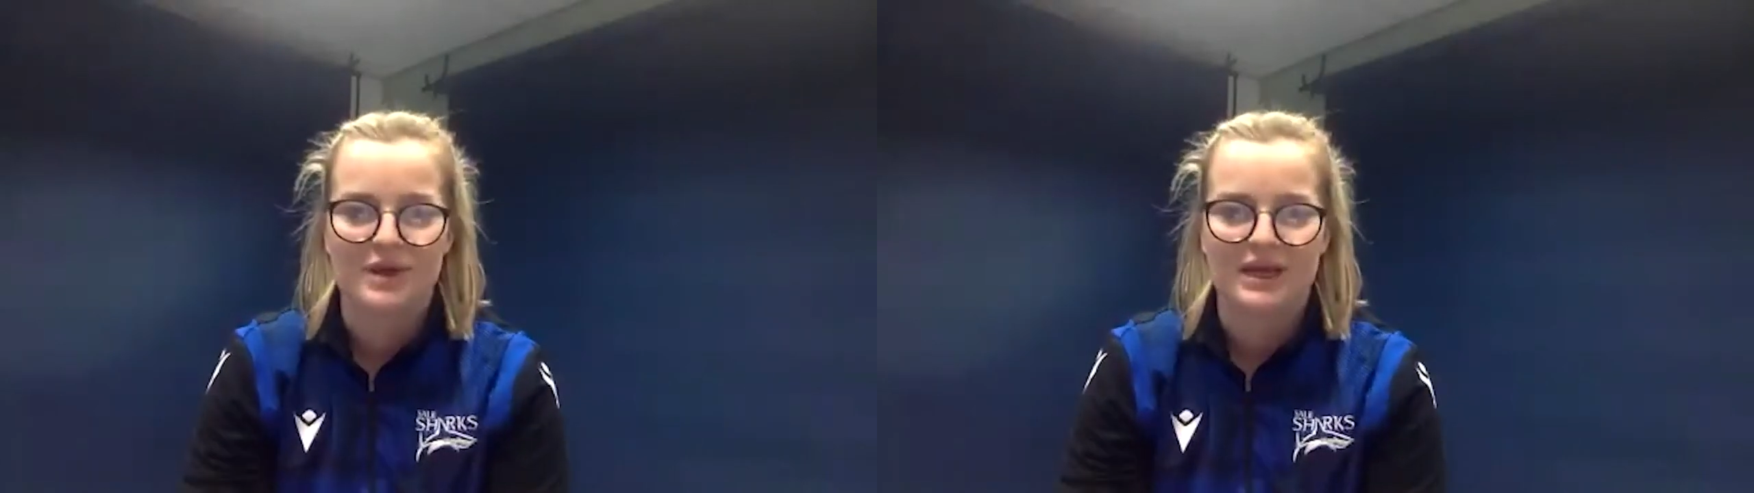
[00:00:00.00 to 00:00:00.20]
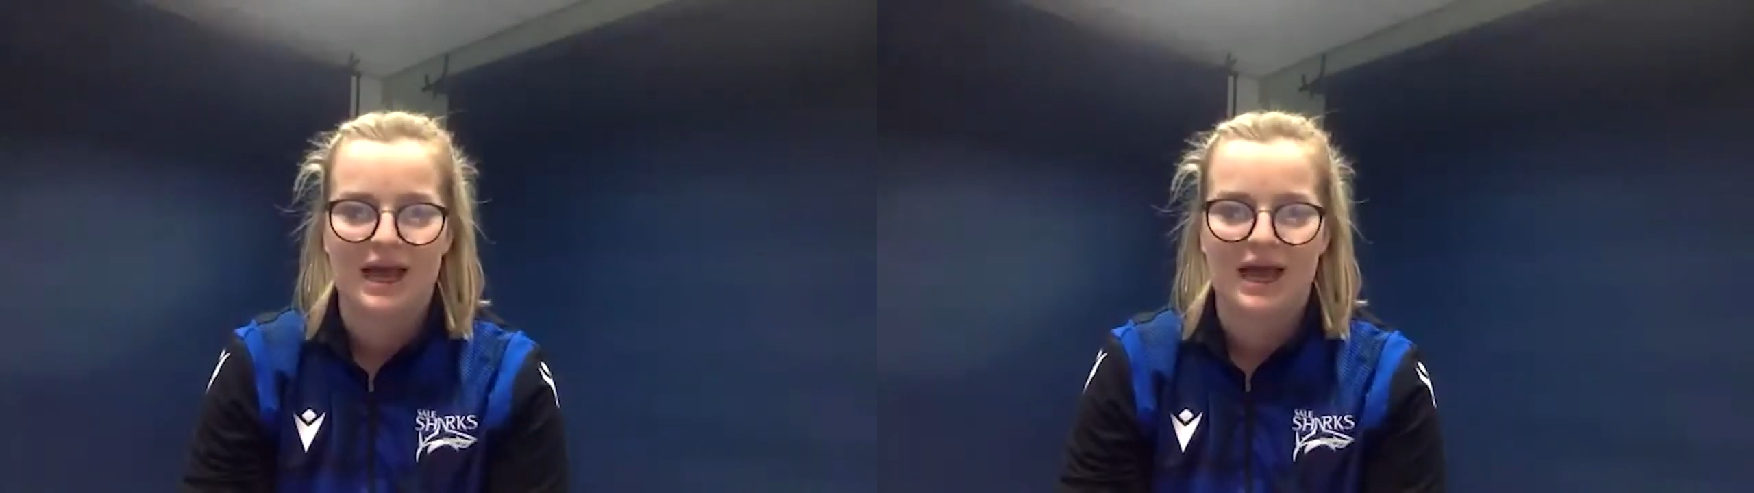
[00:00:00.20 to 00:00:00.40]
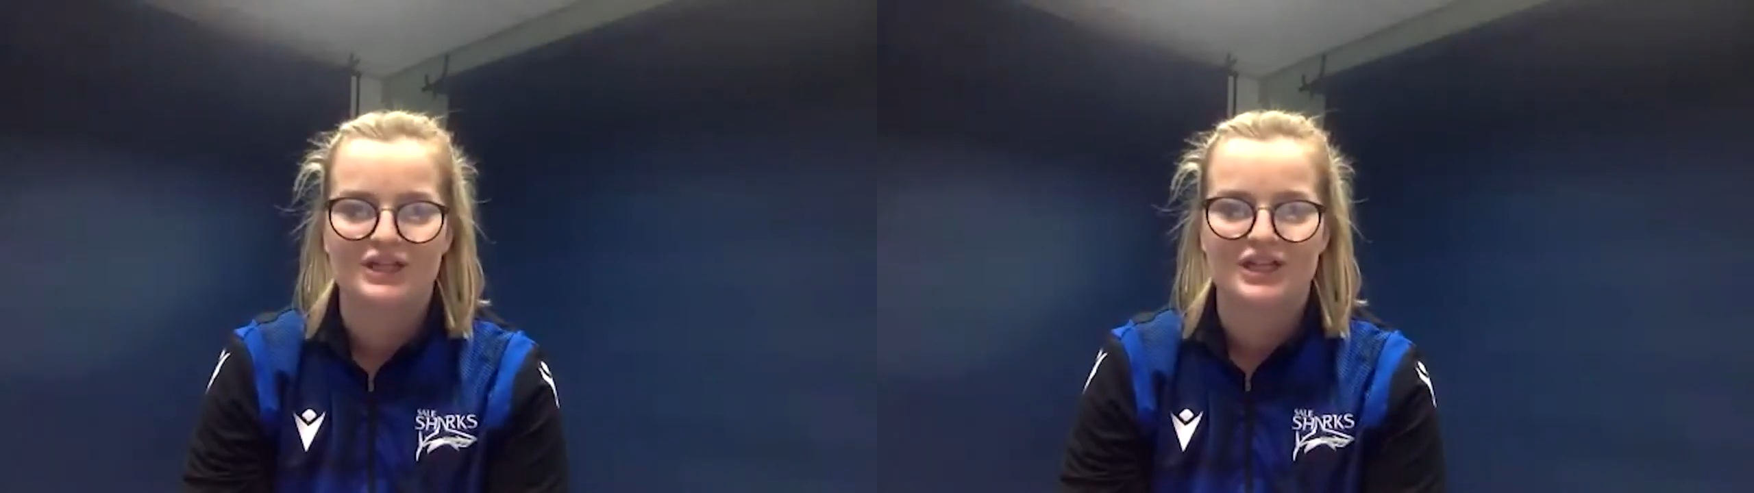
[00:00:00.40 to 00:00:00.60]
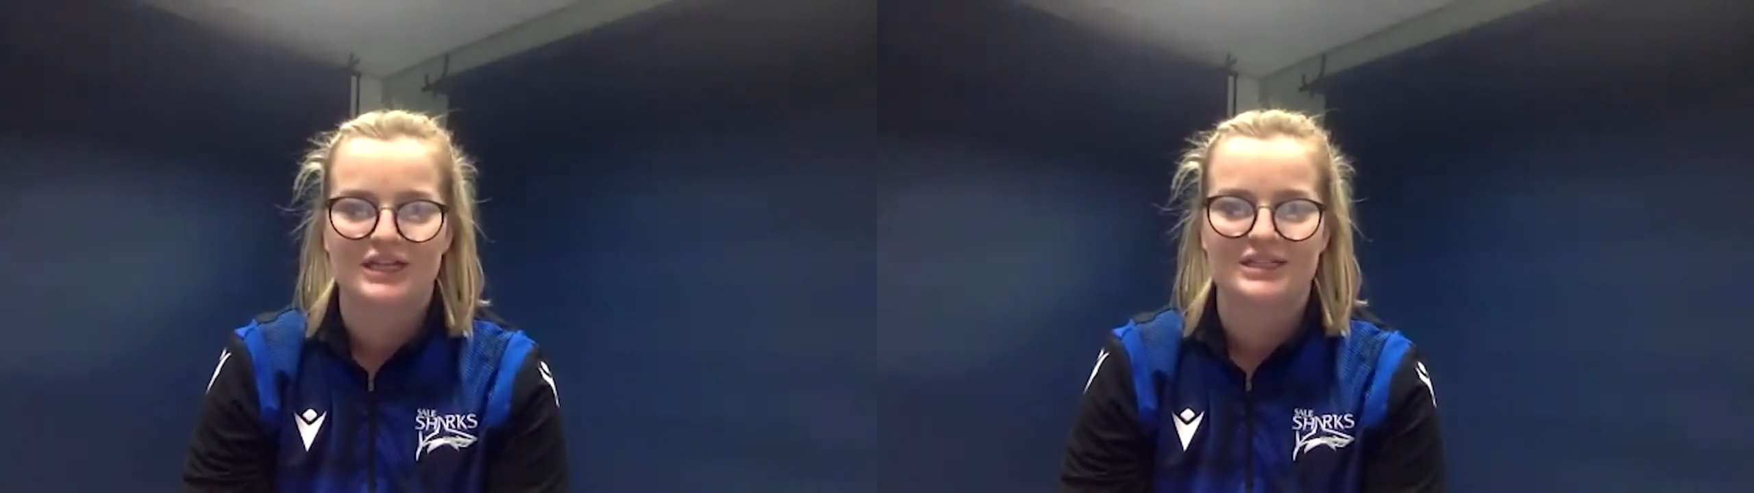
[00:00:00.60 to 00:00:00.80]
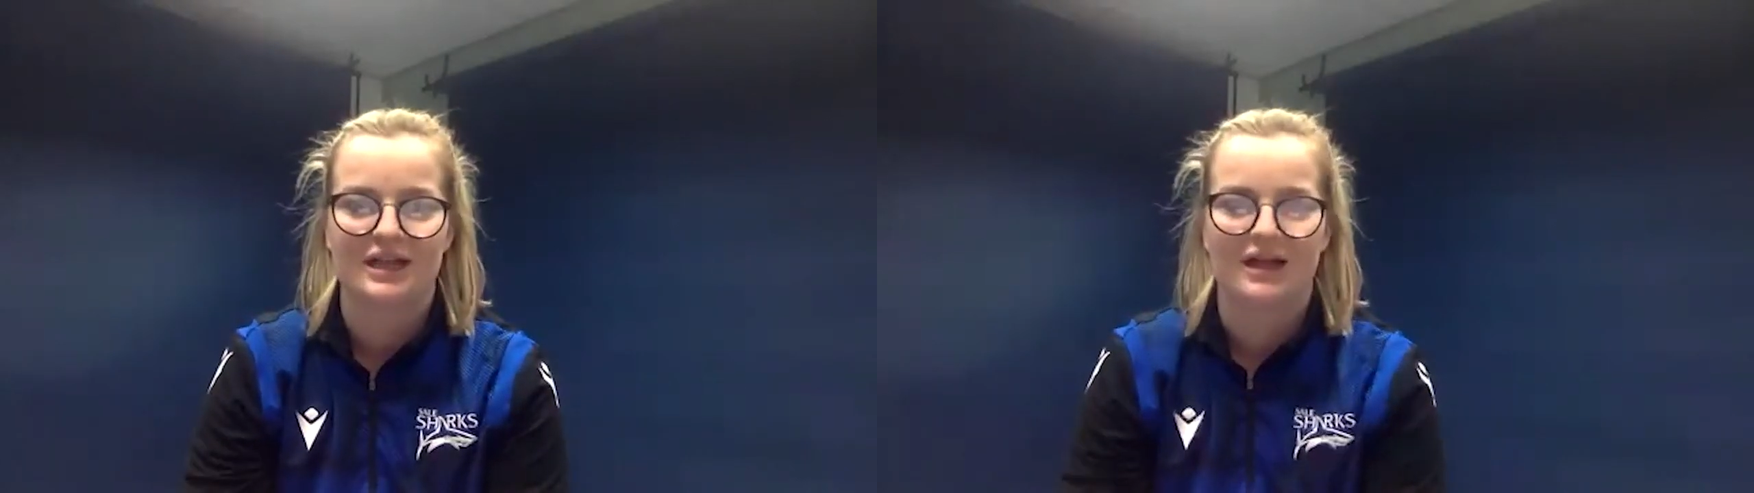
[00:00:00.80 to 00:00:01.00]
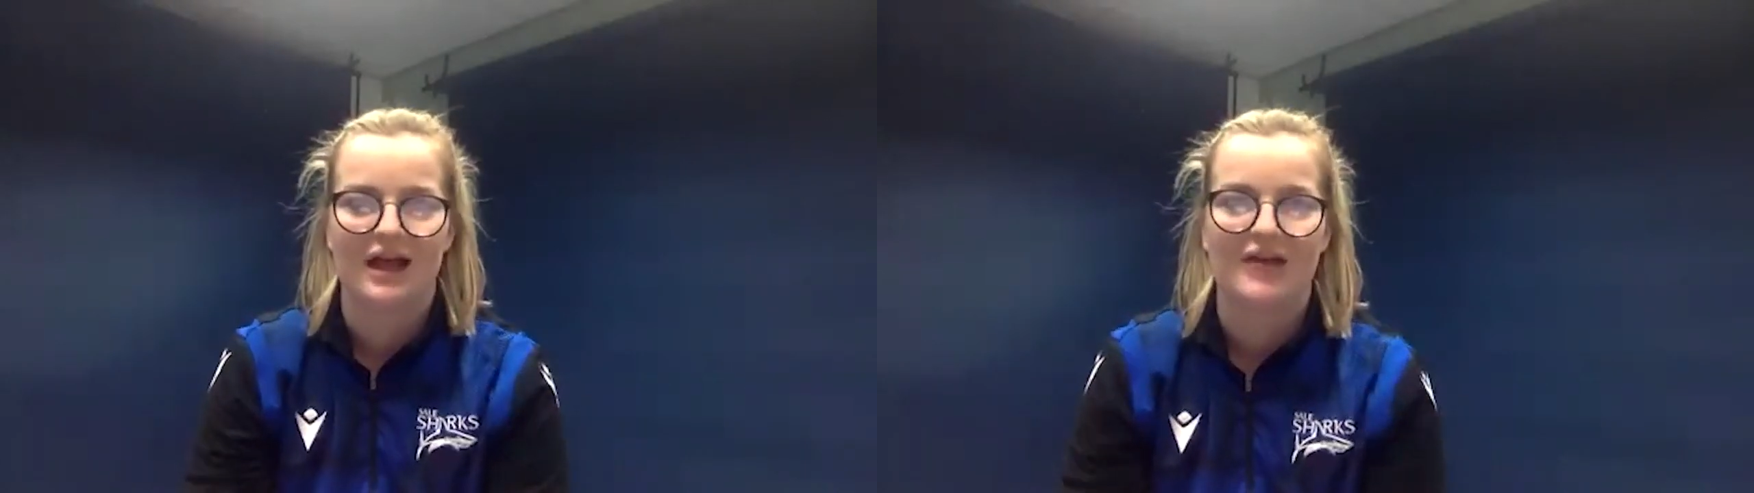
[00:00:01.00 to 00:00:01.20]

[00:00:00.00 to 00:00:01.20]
be at Chester,